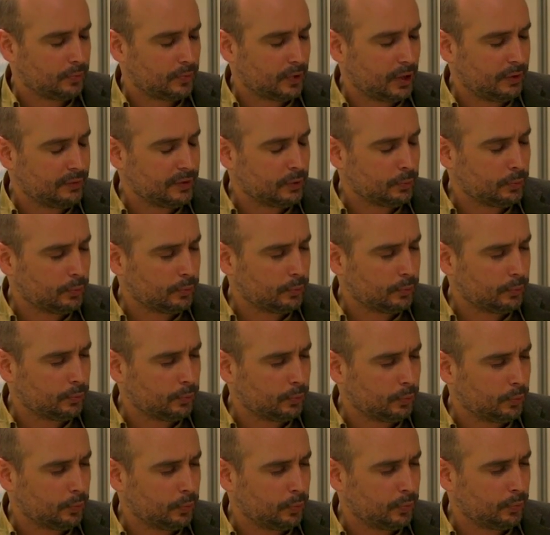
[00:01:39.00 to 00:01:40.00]
I think,
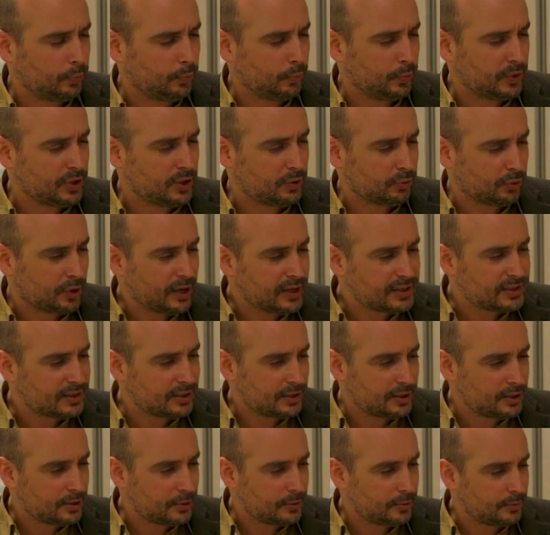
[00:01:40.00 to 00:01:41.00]
when you write
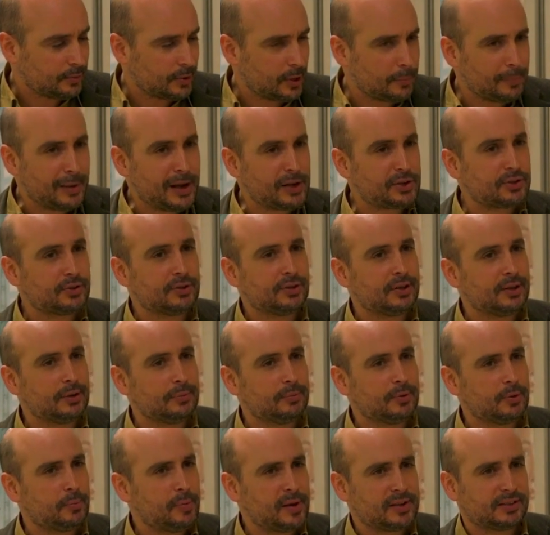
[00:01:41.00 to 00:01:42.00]
it, you imagine the,
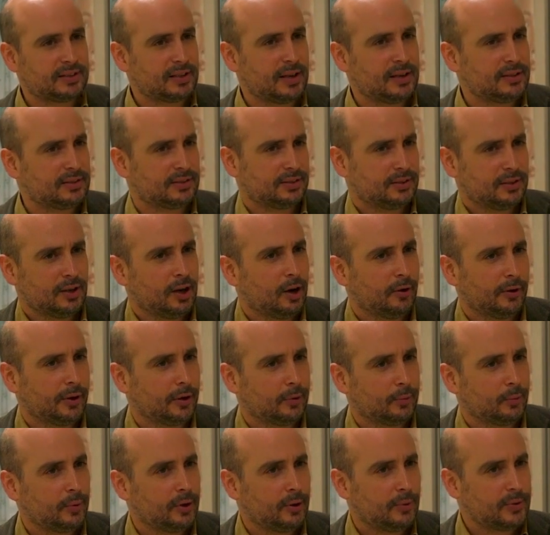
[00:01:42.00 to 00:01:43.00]
the best case
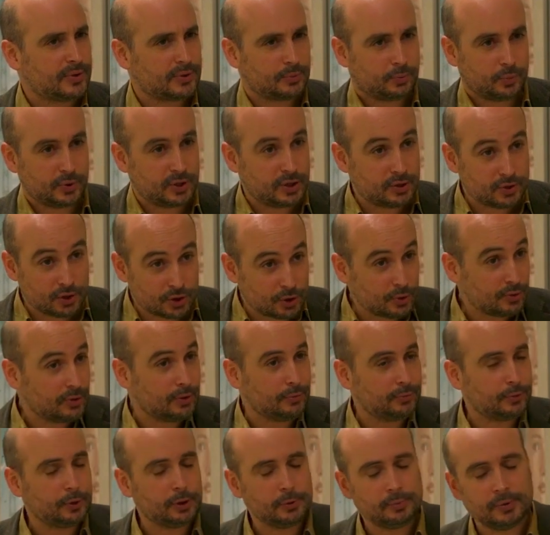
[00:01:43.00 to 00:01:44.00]
scenario, whereas when you shoot the
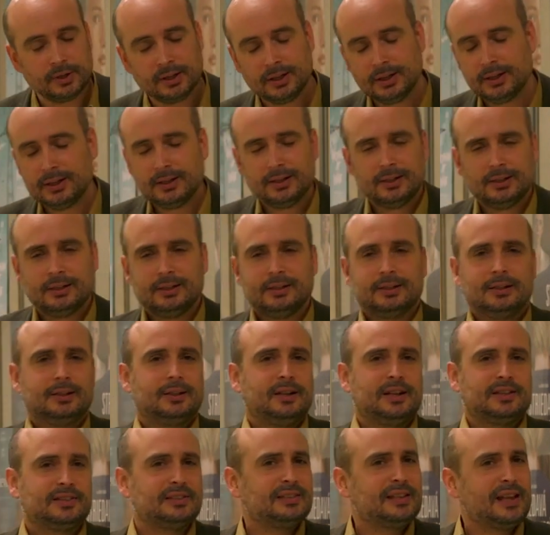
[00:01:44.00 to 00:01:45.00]
film,
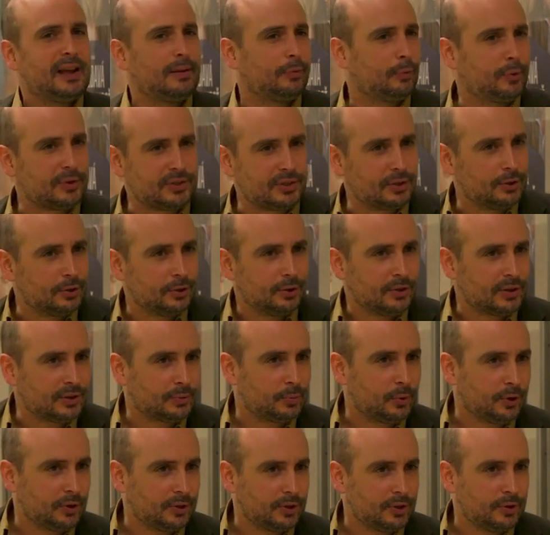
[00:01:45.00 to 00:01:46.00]
it's never as good as
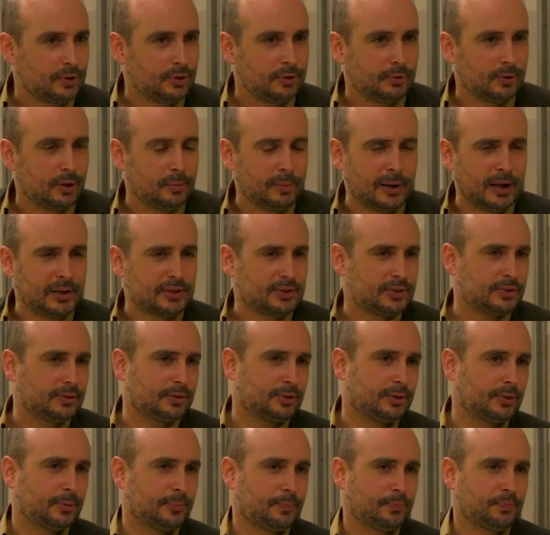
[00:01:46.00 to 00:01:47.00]
what you imagined.
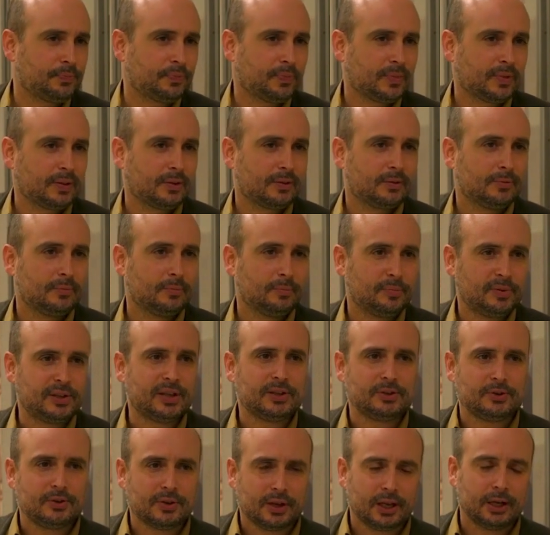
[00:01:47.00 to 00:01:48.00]
But
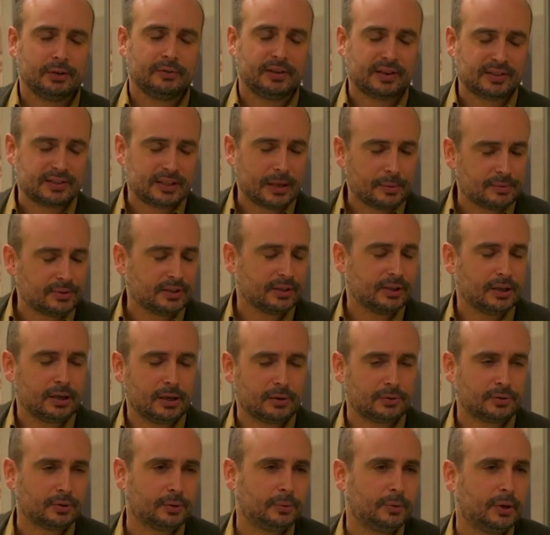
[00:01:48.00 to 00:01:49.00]
then you kind of accept it
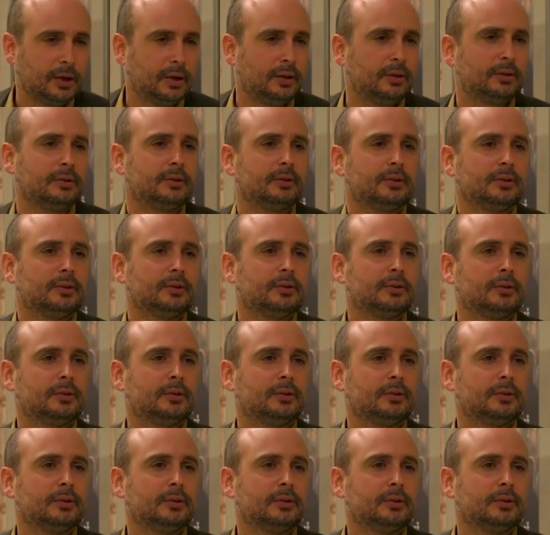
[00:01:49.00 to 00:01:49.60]
after a while.